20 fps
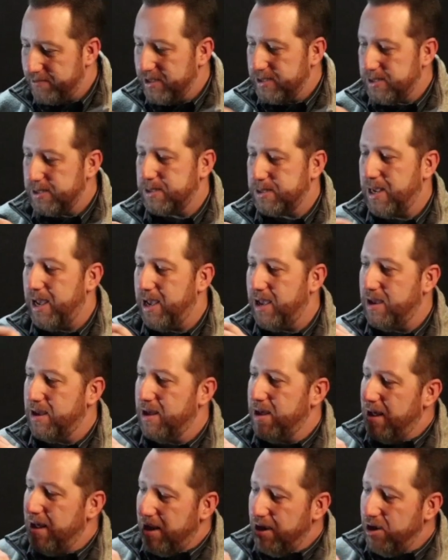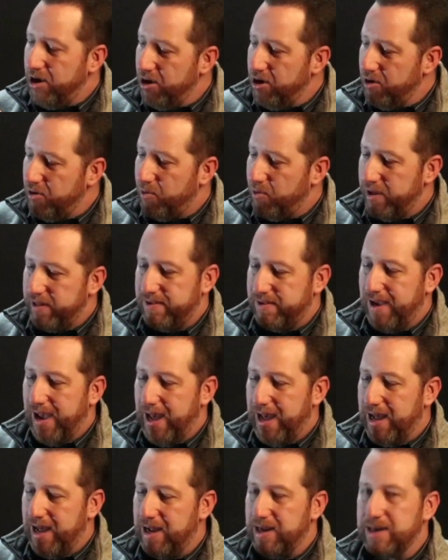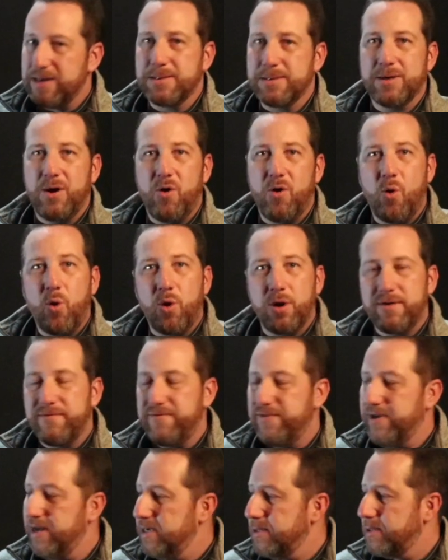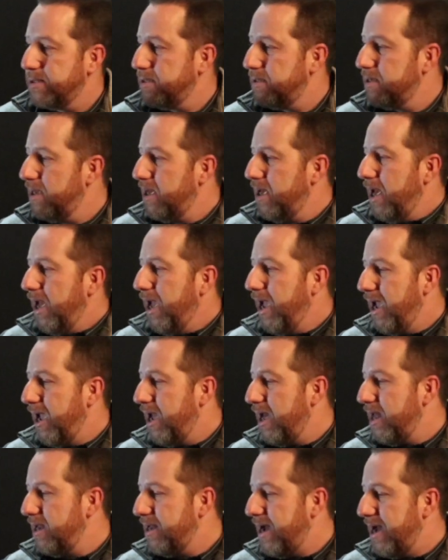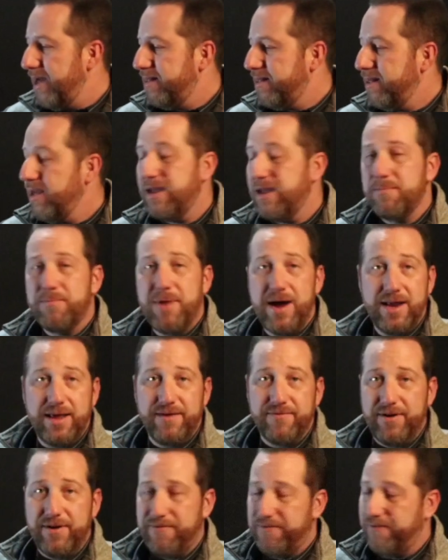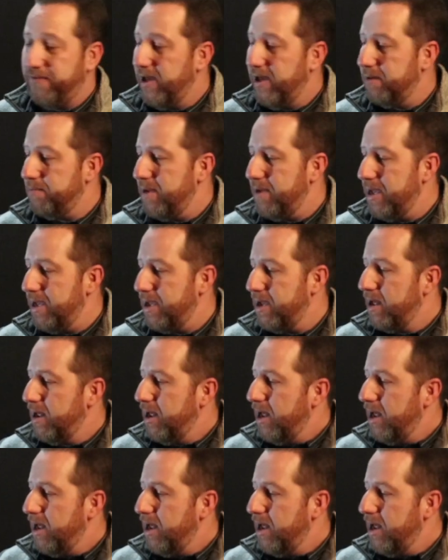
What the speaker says: This is a new with tags Orvis, and I think it might even fit me.